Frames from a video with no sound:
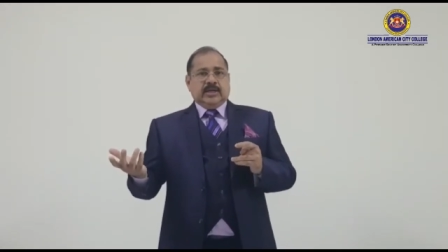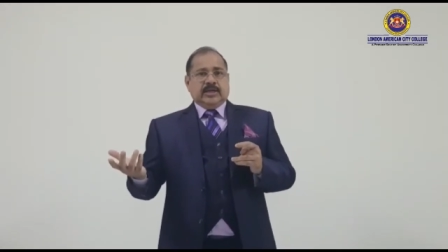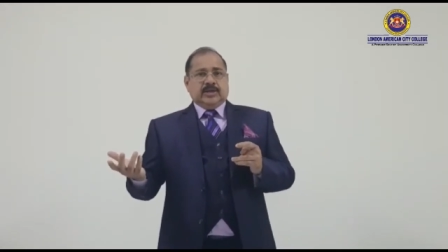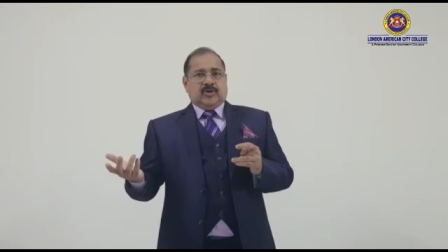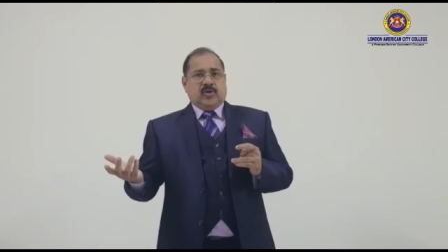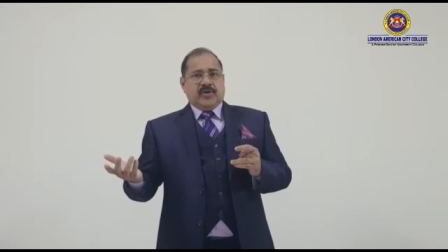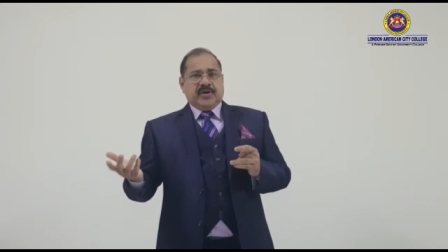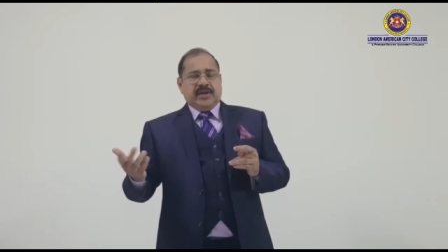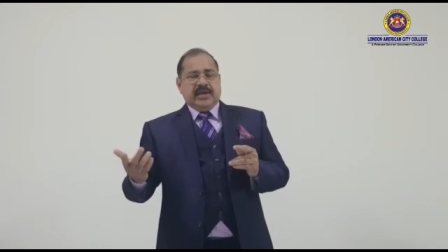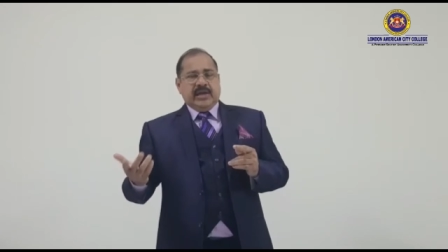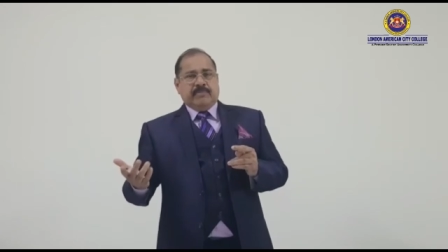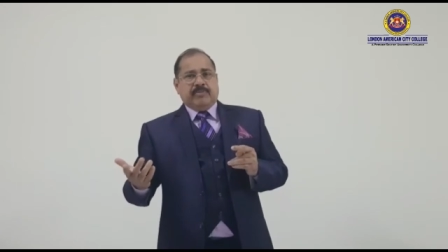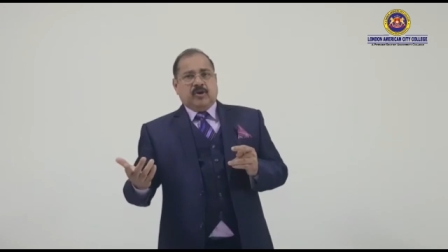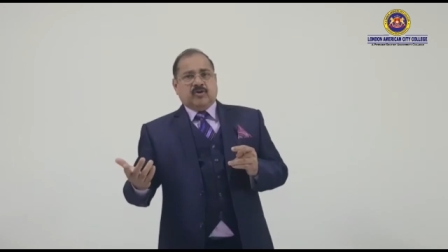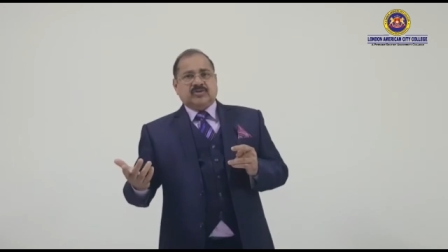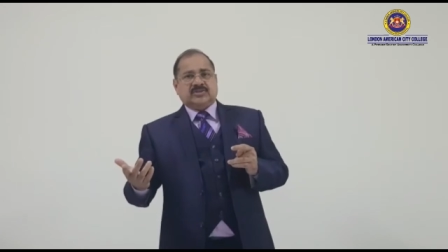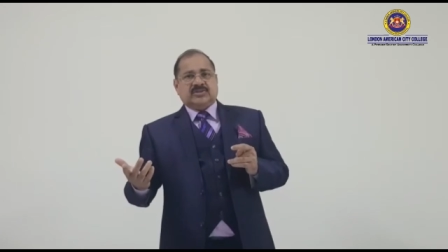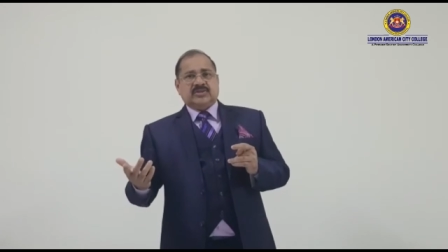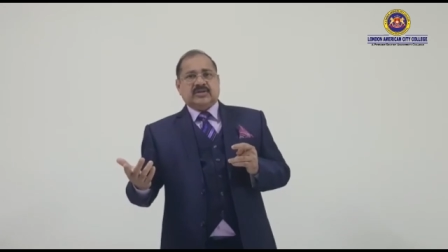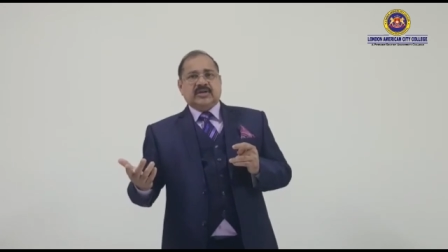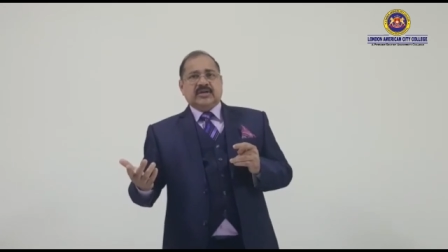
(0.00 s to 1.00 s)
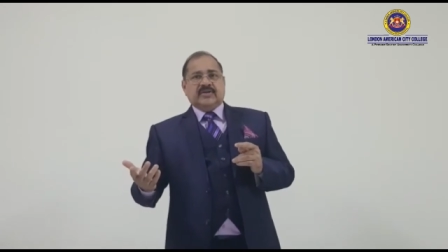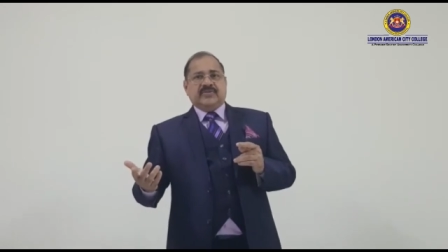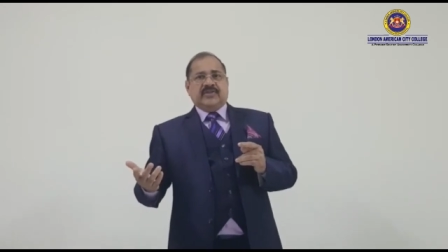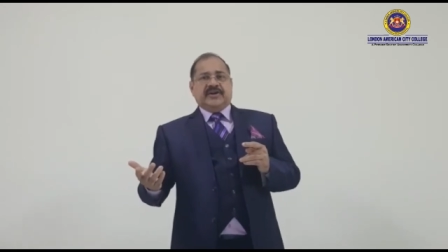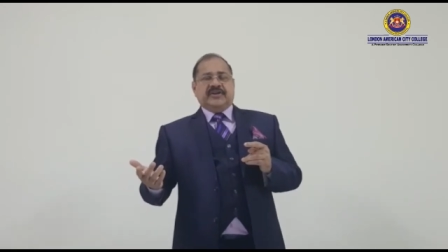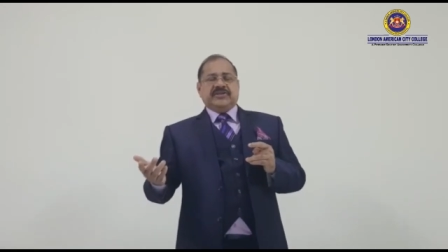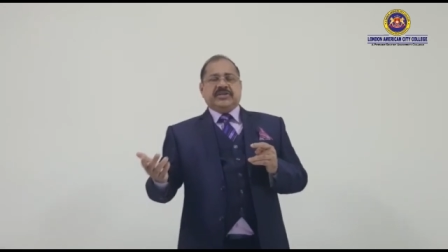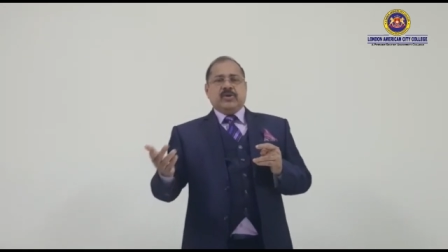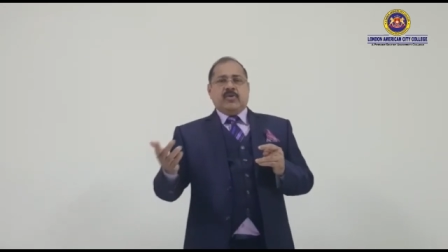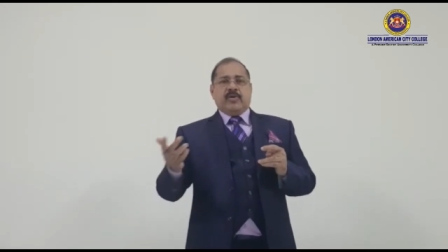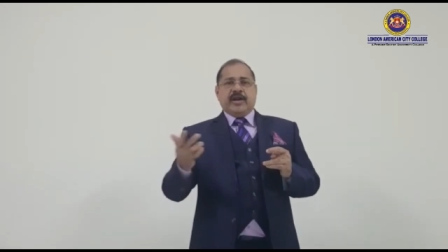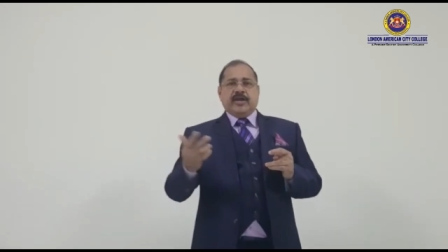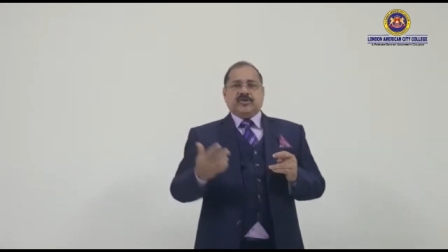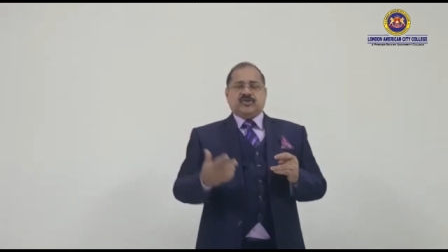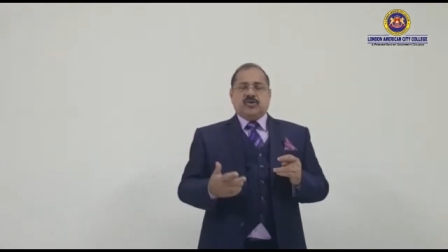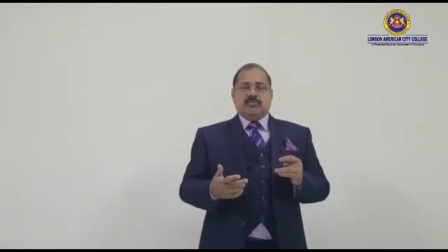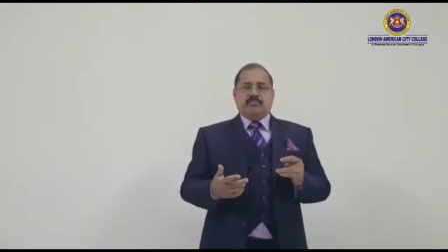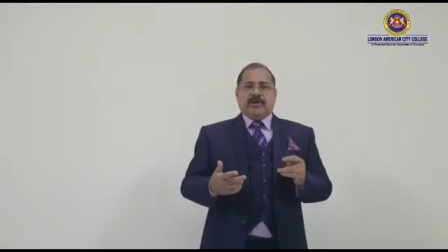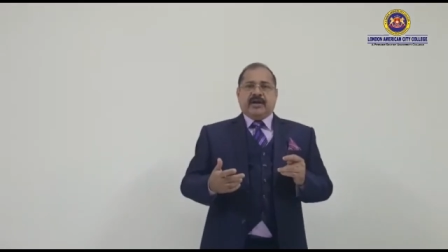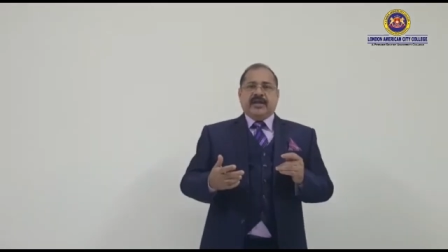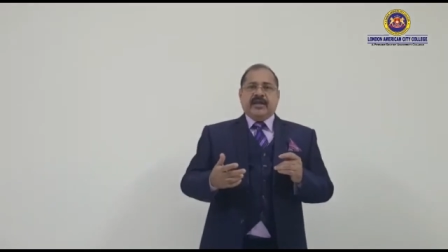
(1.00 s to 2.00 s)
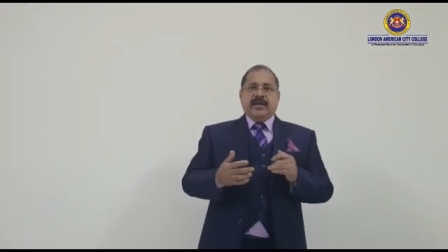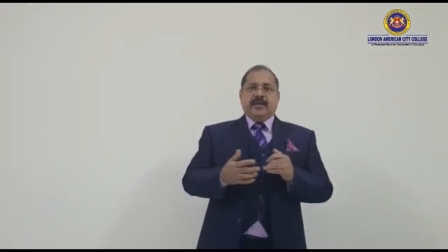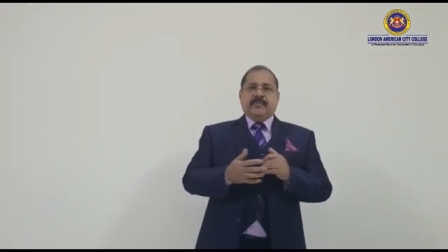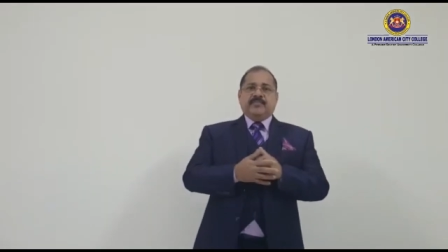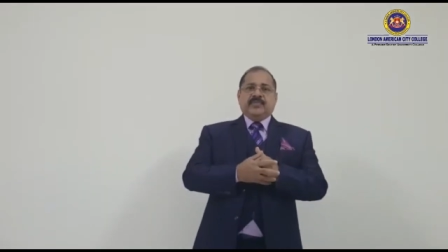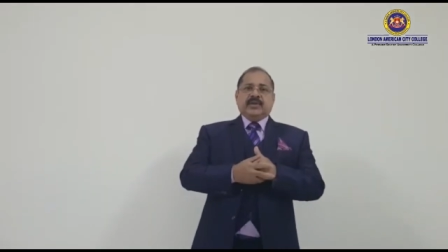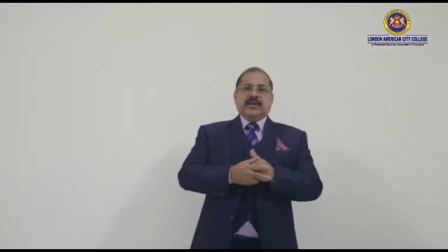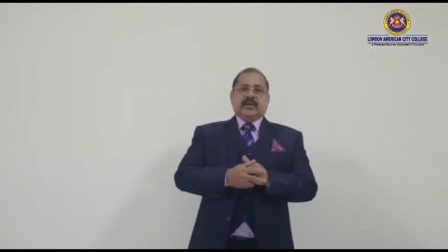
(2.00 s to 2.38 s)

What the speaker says: Talking about the disadvantages of money,